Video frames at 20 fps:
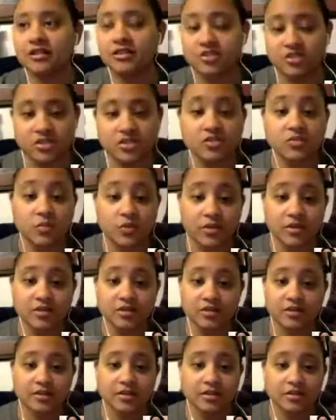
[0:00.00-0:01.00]
just what
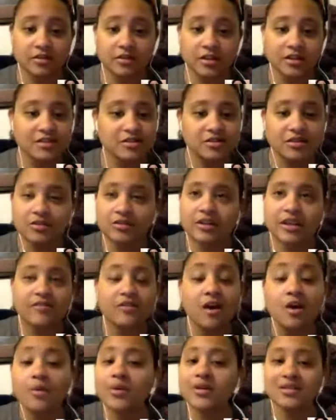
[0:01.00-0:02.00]

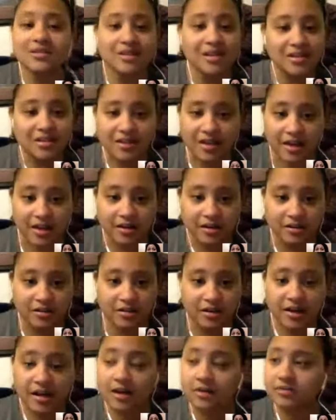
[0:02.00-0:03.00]
they've always done that.
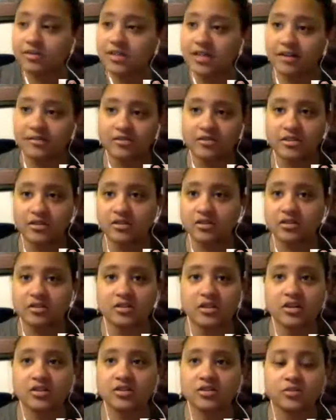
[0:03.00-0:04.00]
And I was having this
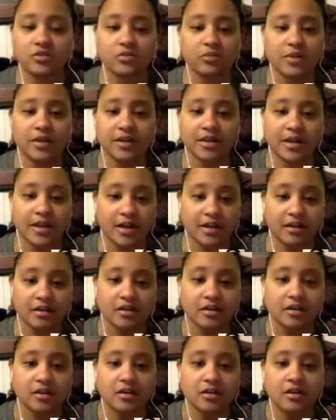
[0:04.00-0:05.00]
discussion with my dad
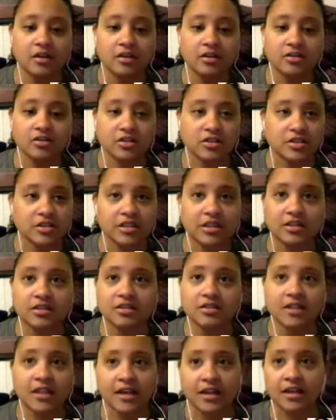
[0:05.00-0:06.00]
just the
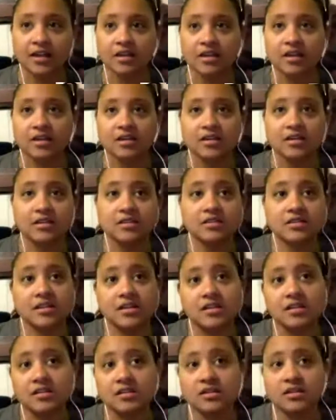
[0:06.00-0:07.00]
other day, and he
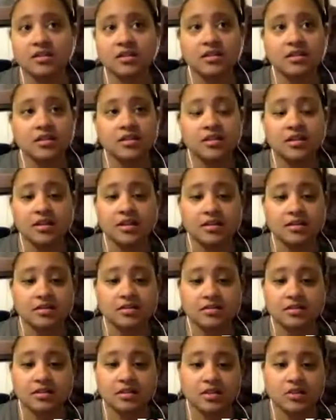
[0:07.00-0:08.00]
said,
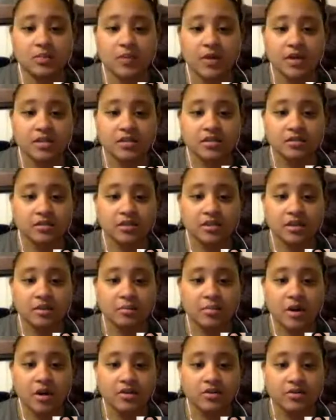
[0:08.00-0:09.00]
It's basically
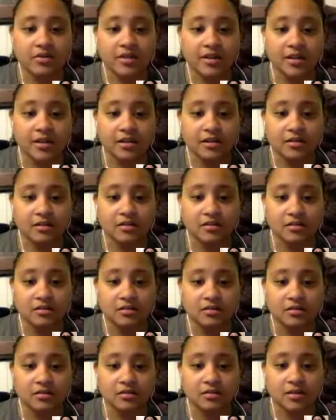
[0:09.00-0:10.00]
a modern day
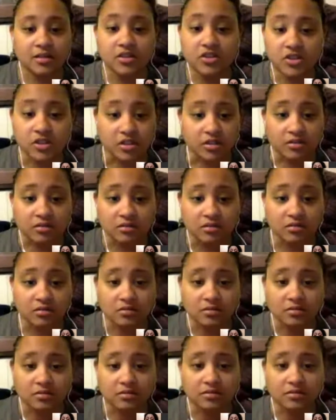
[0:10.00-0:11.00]
lynching.
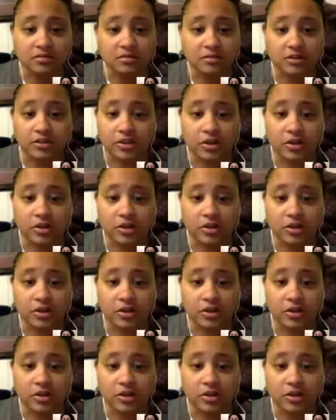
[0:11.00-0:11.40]
You know?